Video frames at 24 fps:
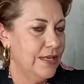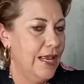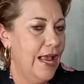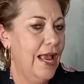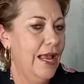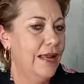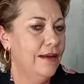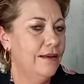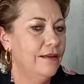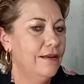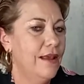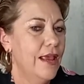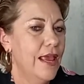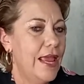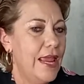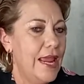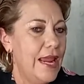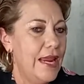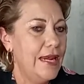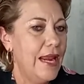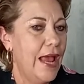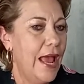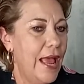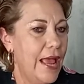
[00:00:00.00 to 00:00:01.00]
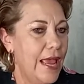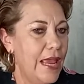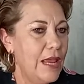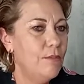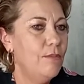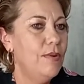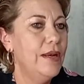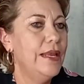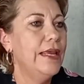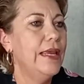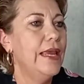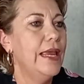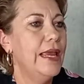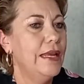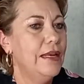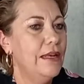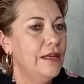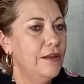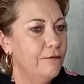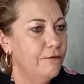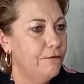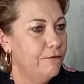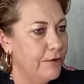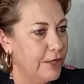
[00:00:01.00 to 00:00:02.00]
and enabling
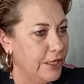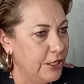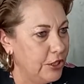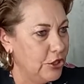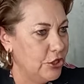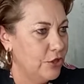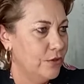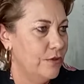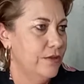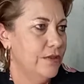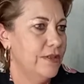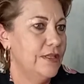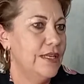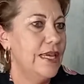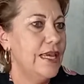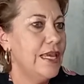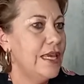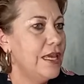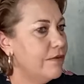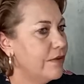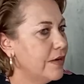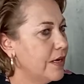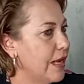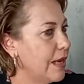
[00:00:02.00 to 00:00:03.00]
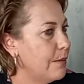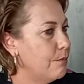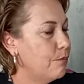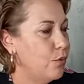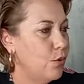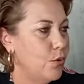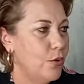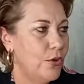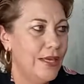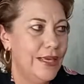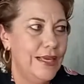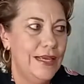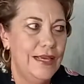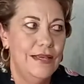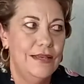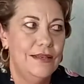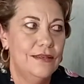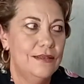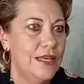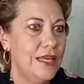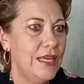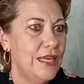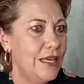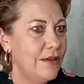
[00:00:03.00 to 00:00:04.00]
individuals, even employees,
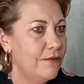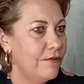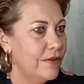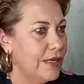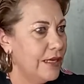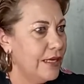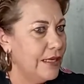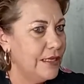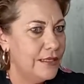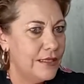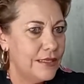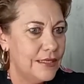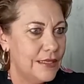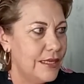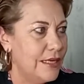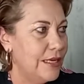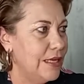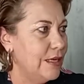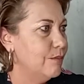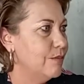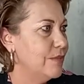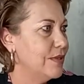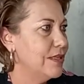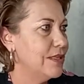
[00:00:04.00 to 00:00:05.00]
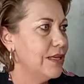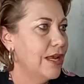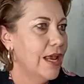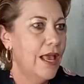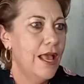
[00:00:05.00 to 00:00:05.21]
even in teams,